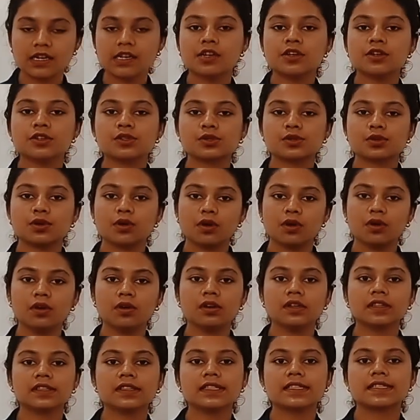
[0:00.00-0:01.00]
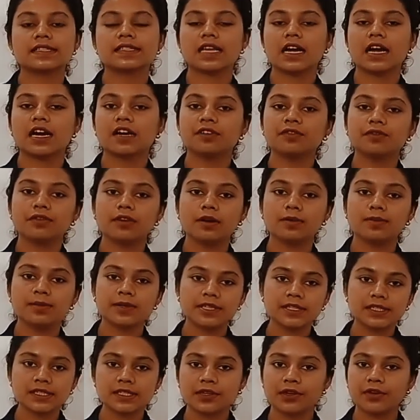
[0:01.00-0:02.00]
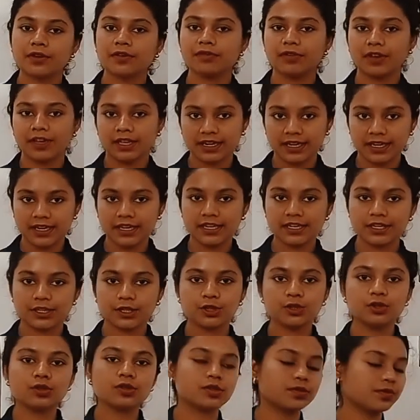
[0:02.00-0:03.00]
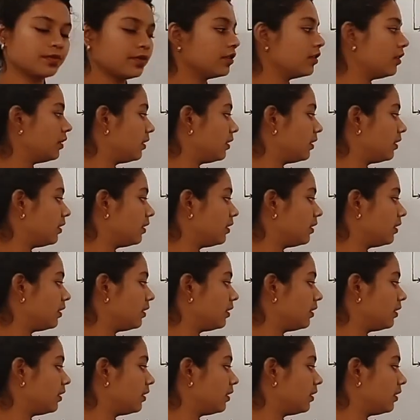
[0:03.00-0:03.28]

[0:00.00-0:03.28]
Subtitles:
So this earthworm is very useful.